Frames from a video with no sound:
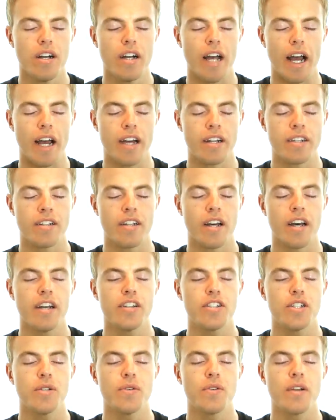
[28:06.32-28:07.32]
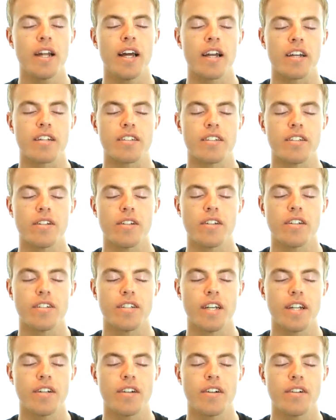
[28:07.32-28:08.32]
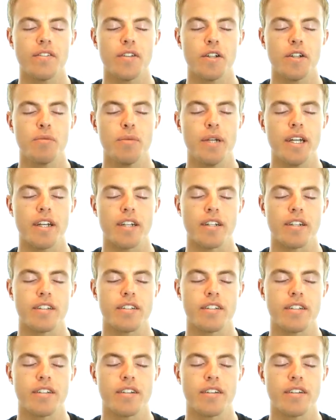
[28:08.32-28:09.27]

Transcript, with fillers: And as you relax into the center of your beingness,